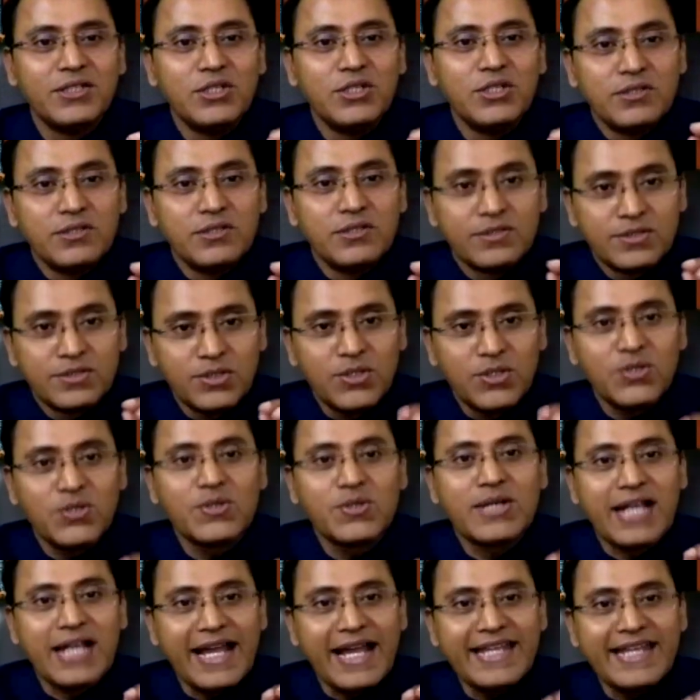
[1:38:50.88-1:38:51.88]
So,
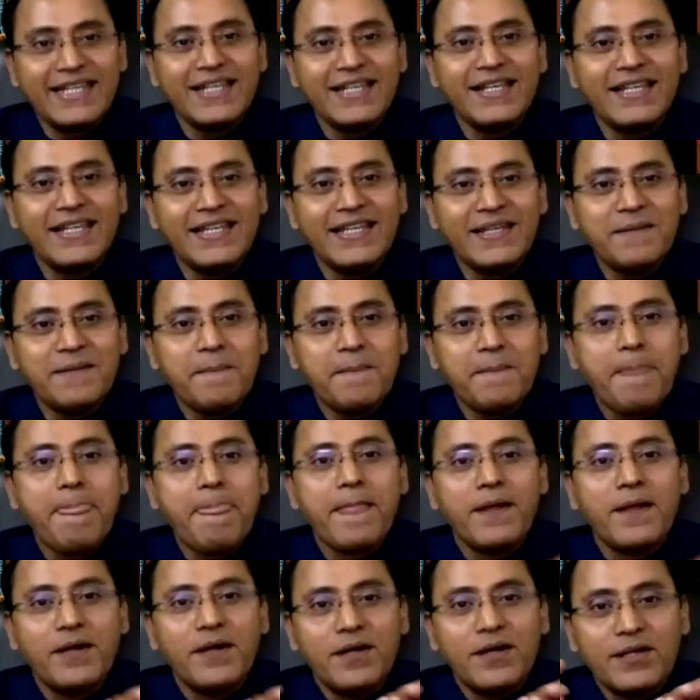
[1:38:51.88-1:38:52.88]
kindly
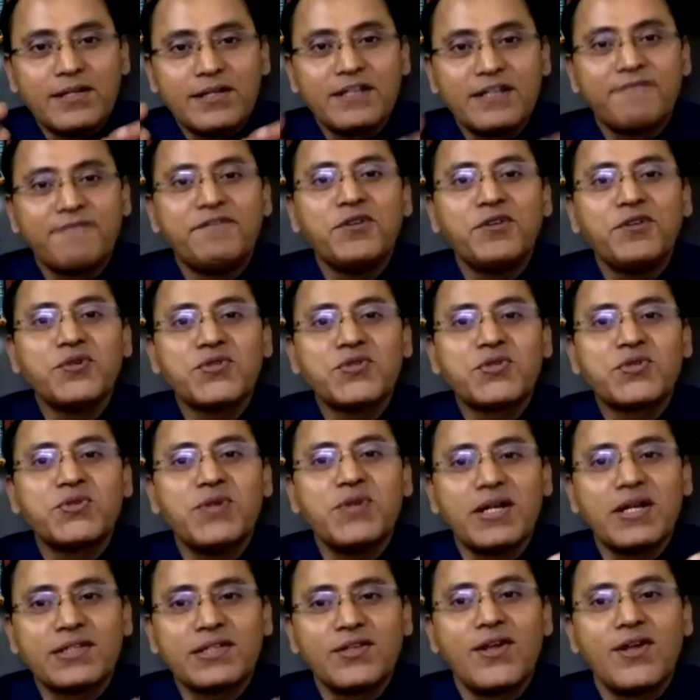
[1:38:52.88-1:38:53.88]
refuse to
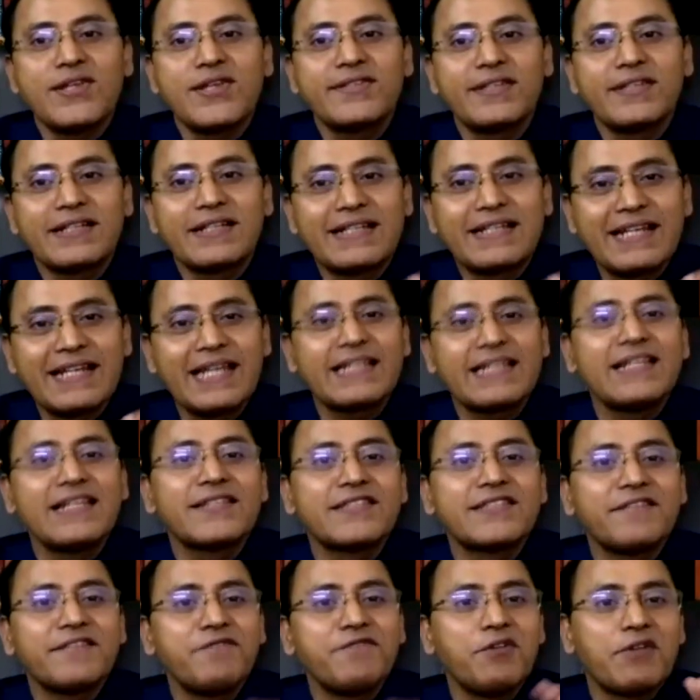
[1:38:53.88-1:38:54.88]
acknowledge the greatness
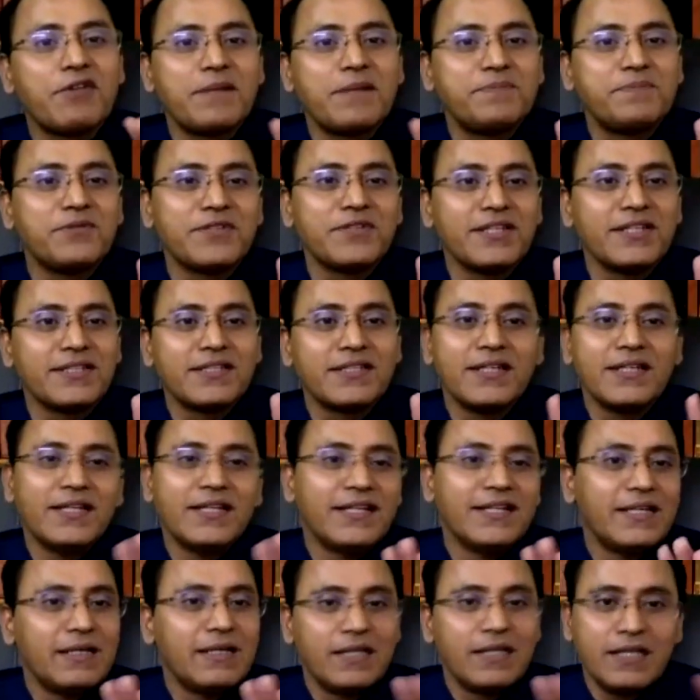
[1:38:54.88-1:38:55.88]
of your opponent.
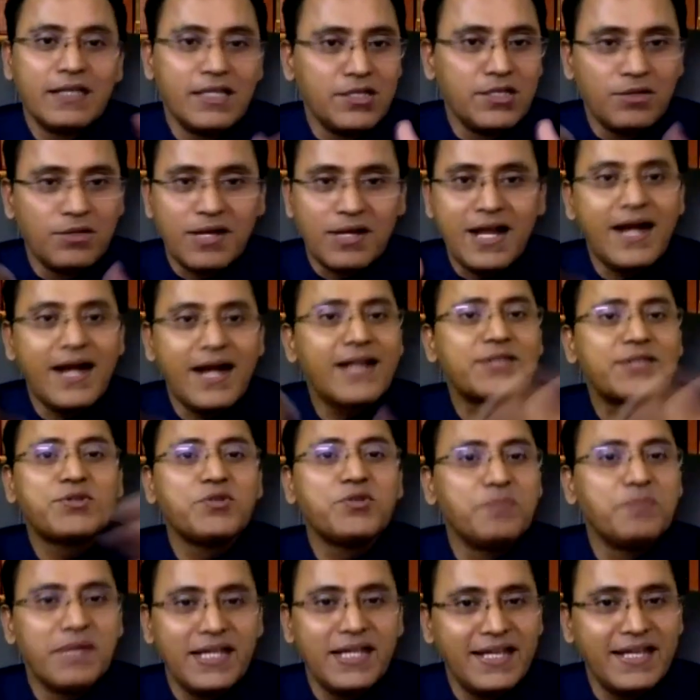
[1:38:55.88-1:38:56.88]
In your hearts, you
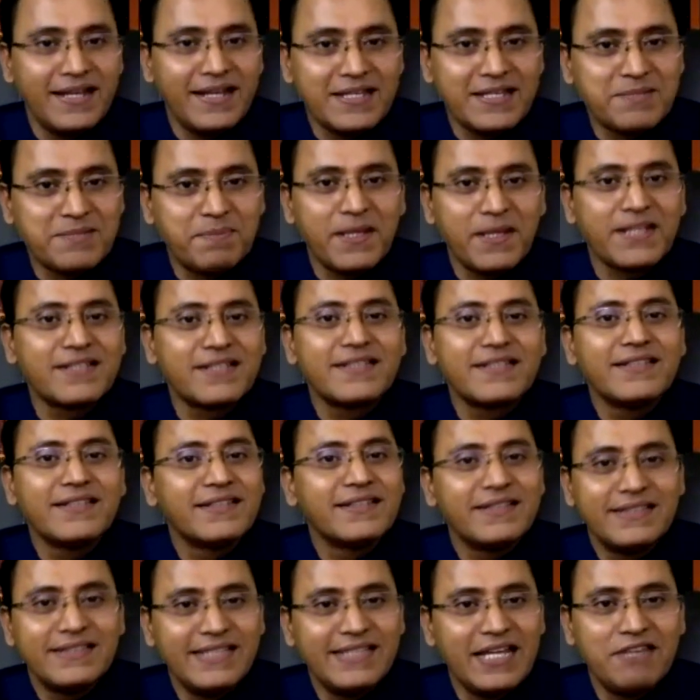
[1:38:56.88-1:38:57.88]
may respect
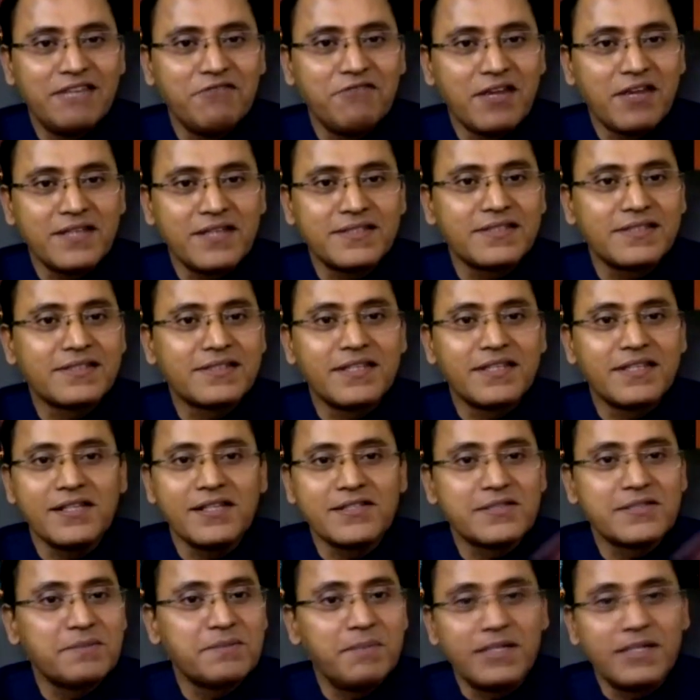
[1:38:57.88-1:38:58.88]
the advocacy skills,
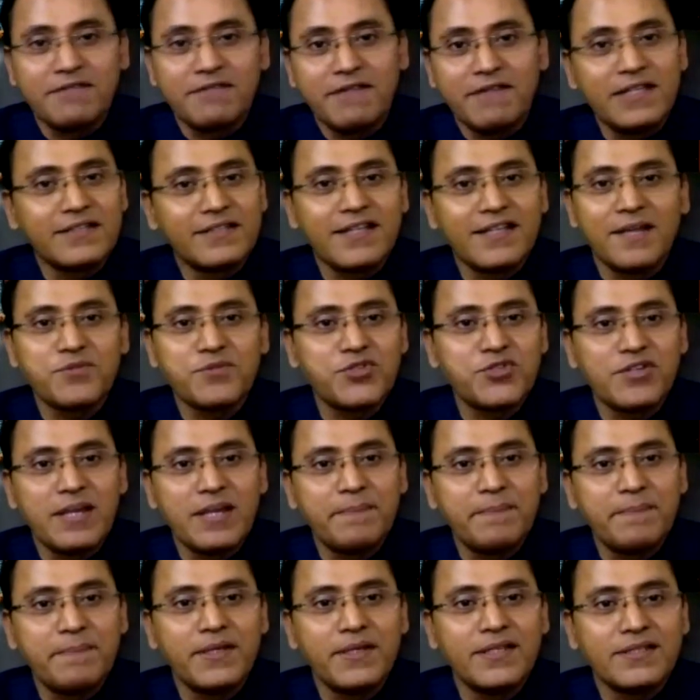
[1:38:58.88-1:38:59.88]
but when it comes to an
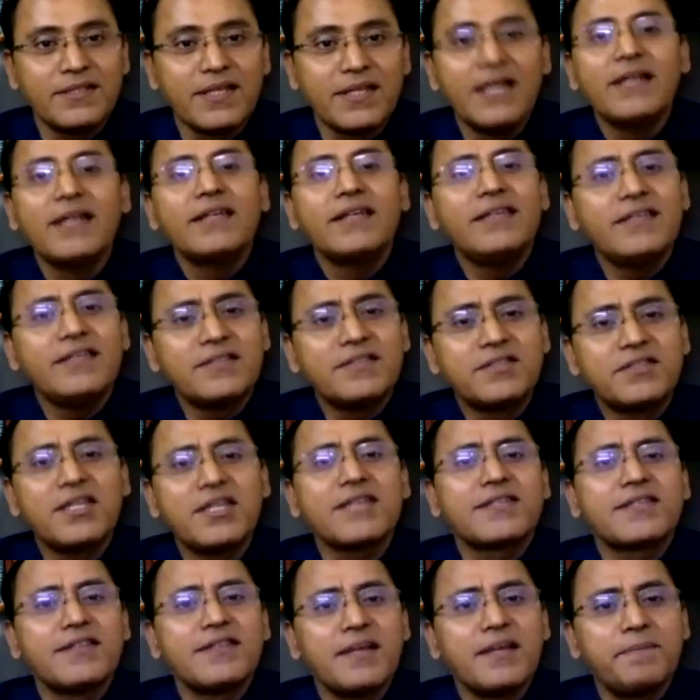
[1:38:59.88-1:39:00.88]
opponent, he is
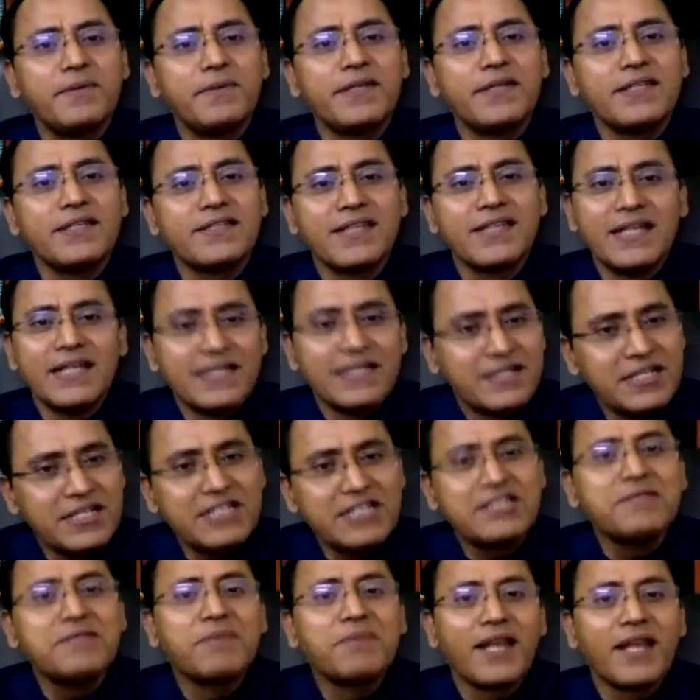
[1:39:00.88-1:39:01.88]
just an opponent. Treat
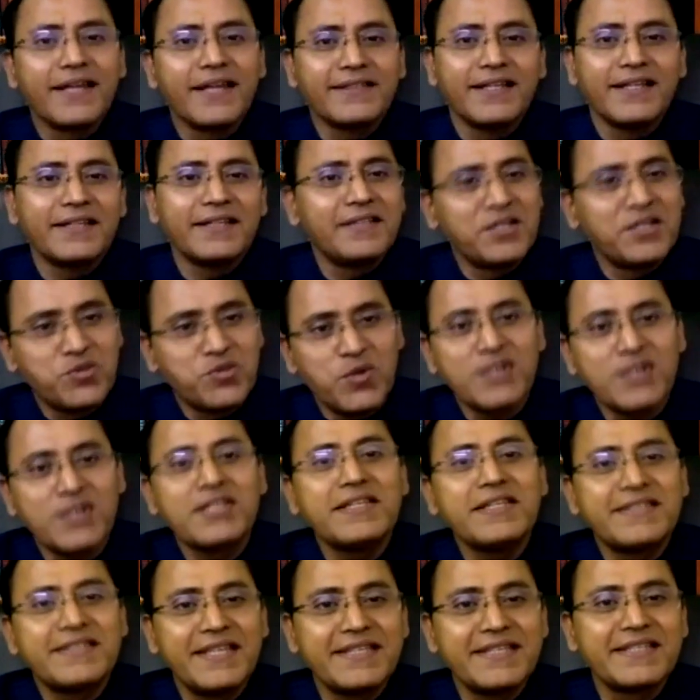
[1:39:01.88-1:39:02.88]
him like that. That's what he
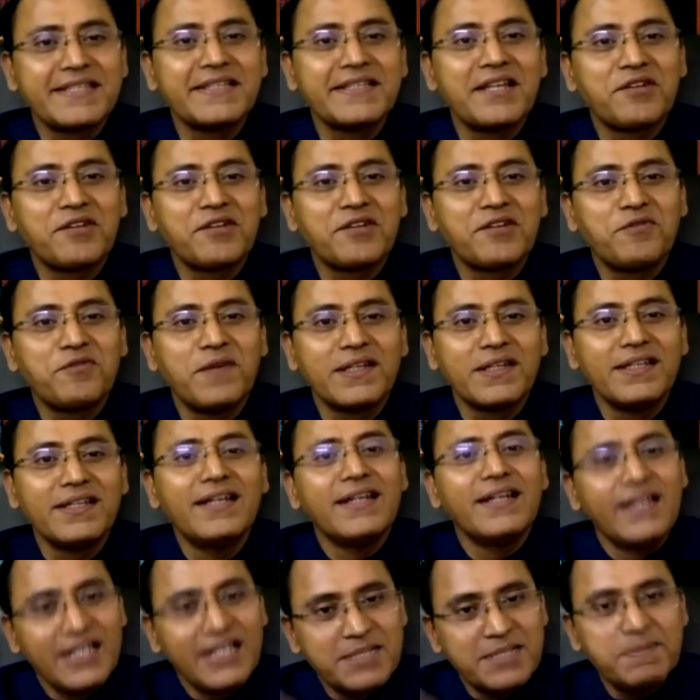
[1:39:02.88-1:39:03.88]
says in that one.
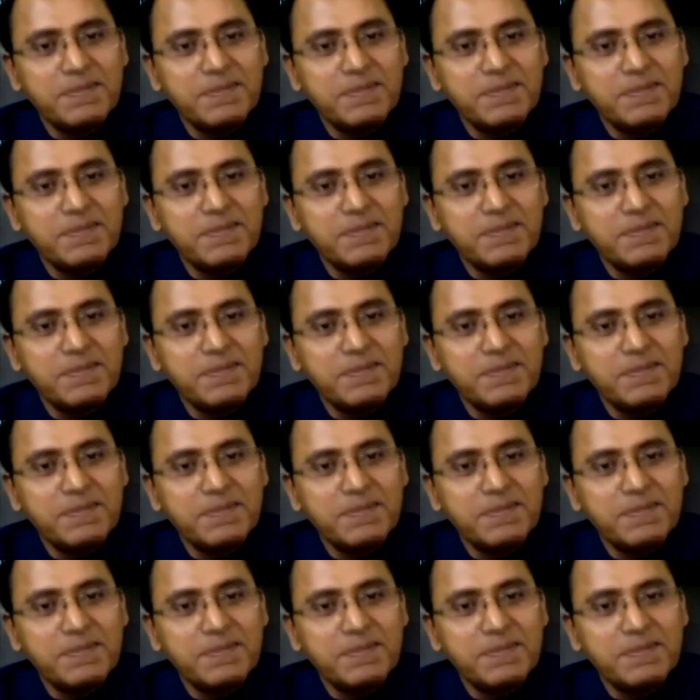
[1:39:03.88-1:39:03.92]
It's been